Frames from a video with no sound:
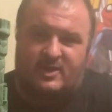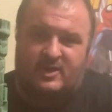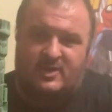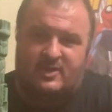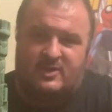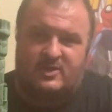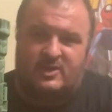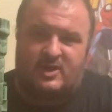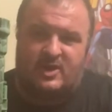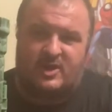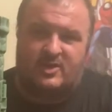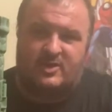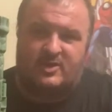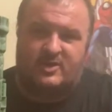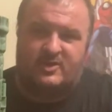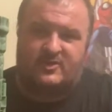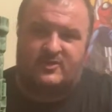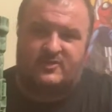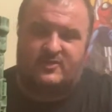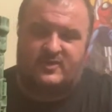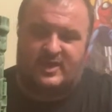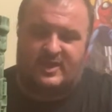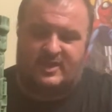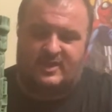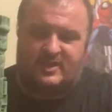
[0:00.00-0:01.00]
you know, you're
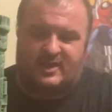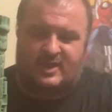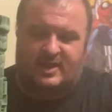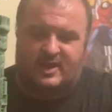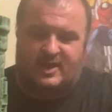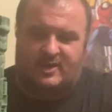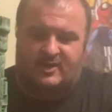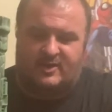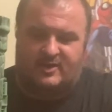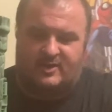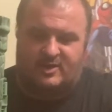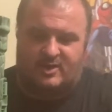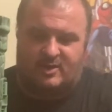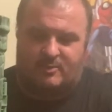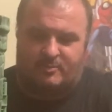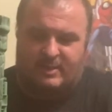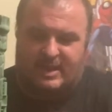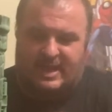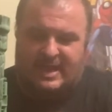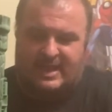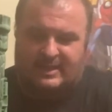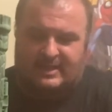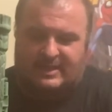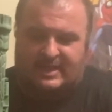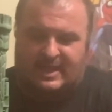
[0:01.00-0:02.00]
sitting there and you're a
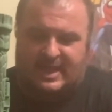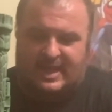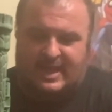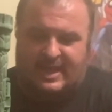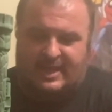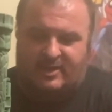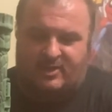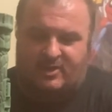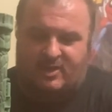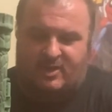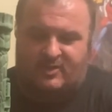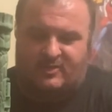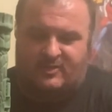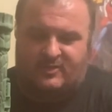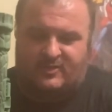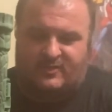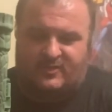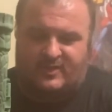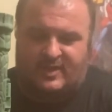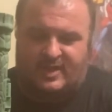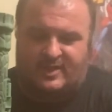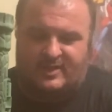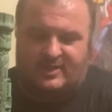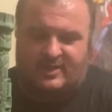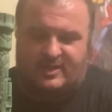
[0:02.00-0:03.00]
bad guy, and all of a
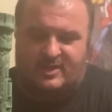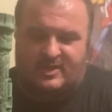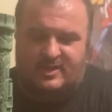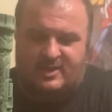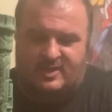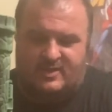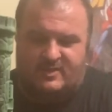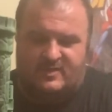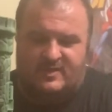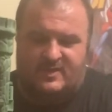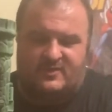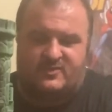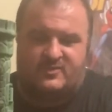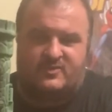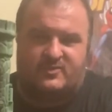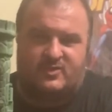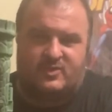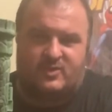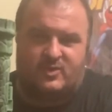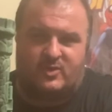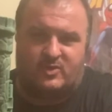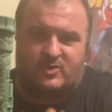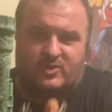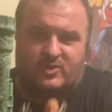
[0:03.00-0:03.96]
sudden this dude